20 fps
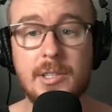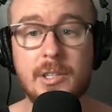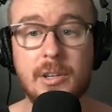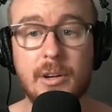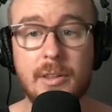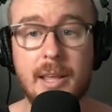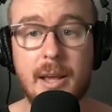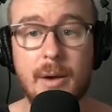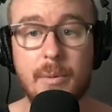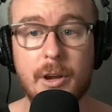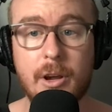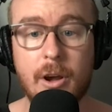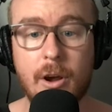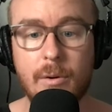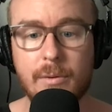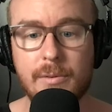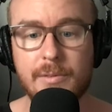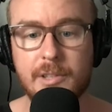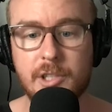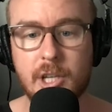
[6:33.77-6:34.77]
So there we go,
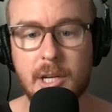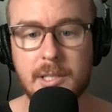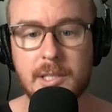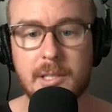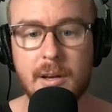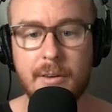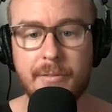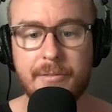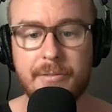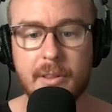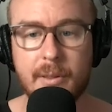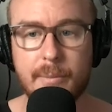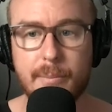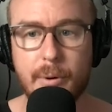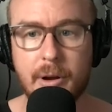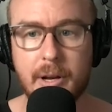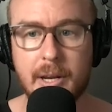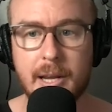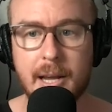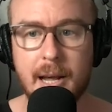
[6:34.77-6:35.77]
we've adjusted it for the
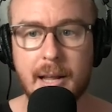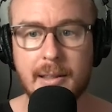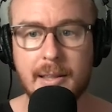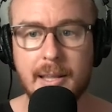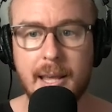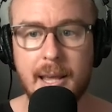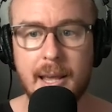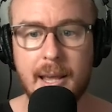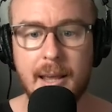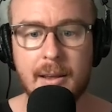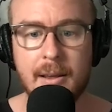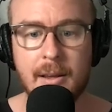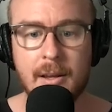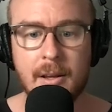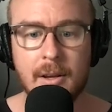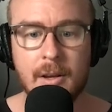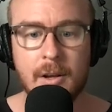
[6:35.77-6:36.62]
bodyguard there.